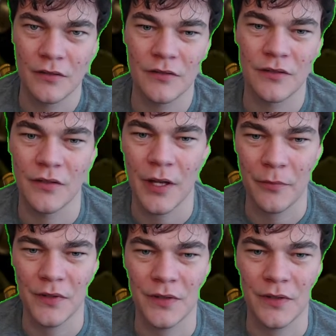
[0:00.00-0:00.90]
So that
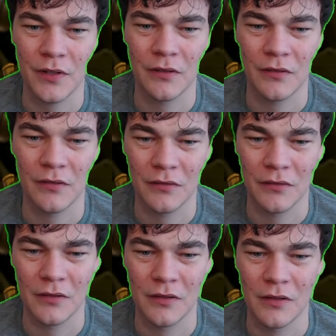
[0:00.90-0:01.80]
was the,
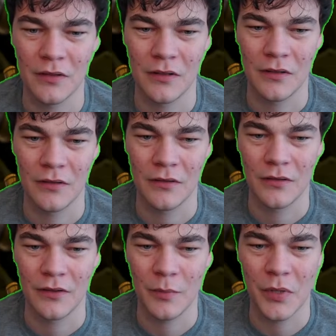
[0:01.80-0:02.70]

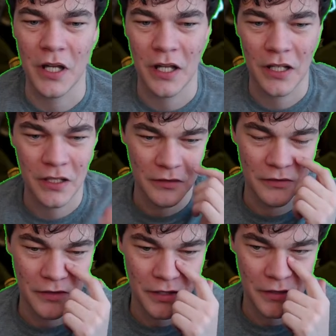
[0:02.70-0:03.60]
the benign
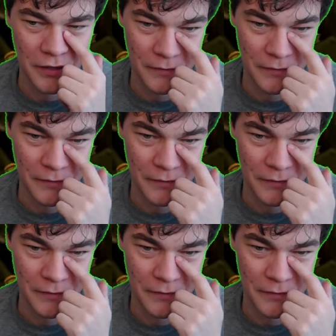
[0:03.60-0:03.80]
thing.